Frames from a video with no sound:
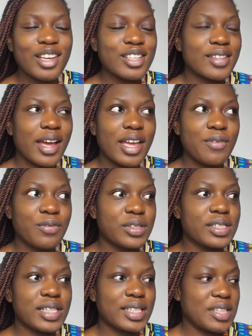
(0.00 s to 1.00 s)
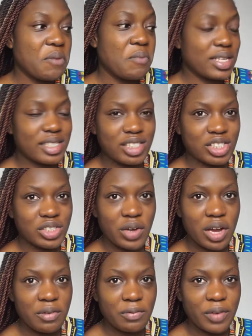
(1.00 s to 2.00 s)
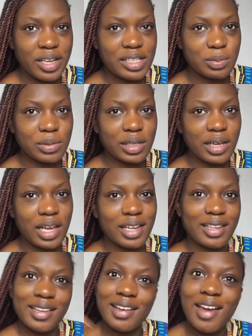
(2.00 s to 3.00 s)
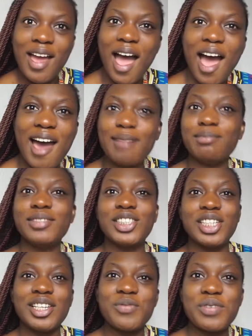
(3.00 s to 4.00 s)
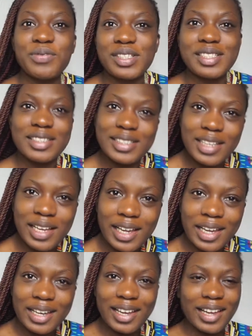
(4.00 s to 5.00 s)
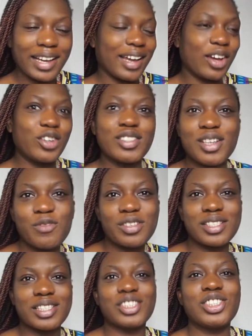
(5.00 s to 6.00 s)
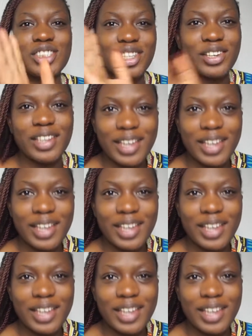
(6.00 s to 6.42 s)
So I even sent a message to her on Facebook, like, I'm chilling with you today, like, because obviously she's gonna